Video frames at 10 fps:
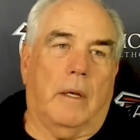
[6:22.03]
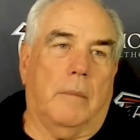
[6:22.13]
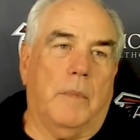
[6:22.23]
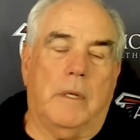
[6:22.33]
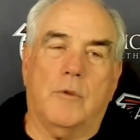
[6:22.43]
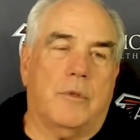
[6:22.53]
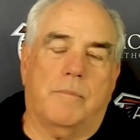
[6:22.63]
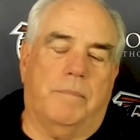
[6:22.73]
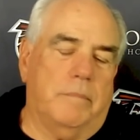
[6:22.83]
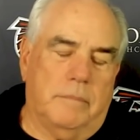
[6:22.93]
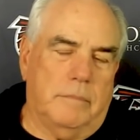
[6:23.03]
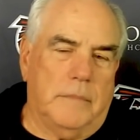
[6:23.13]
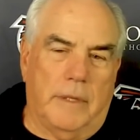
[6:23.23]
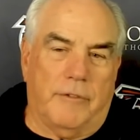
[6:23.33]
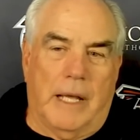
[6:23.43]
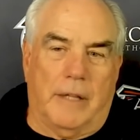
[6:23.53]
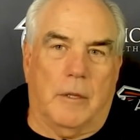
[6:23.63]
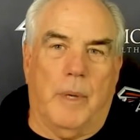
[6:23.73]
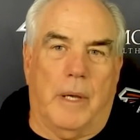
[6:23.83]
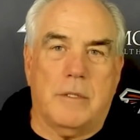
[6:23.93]
I mean, he's, if not the
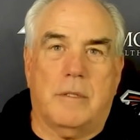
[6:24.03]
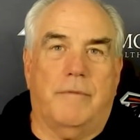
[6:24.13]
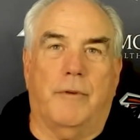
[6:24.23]
best